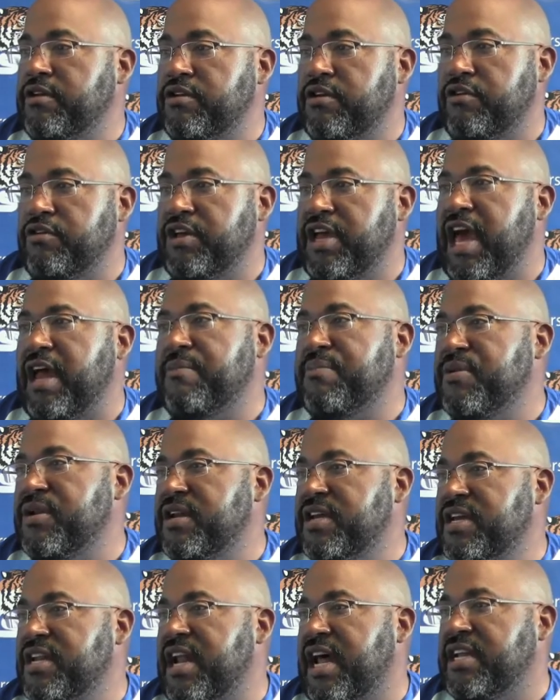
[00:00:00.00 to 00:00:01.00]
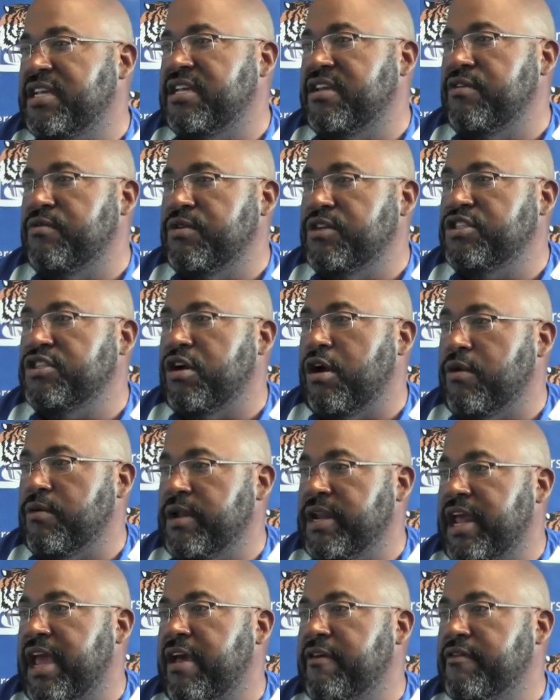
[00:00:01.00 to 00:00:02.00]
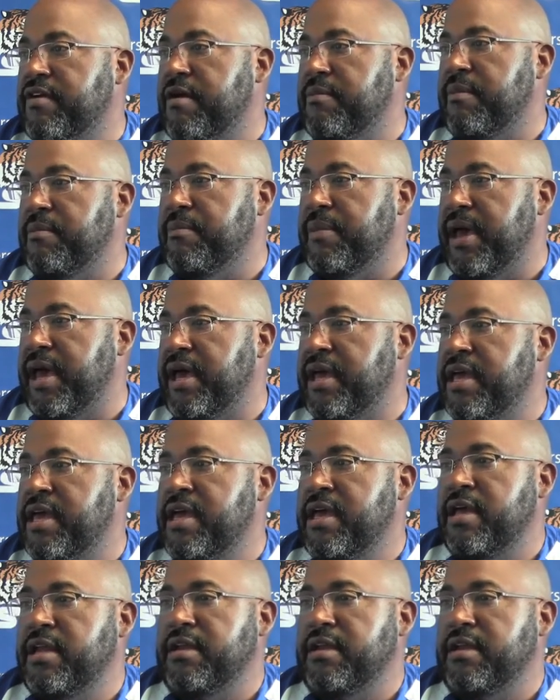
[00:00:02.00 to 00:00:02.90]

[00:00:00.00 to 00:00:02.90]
You know, you got a pretty good idea what you already have coming back.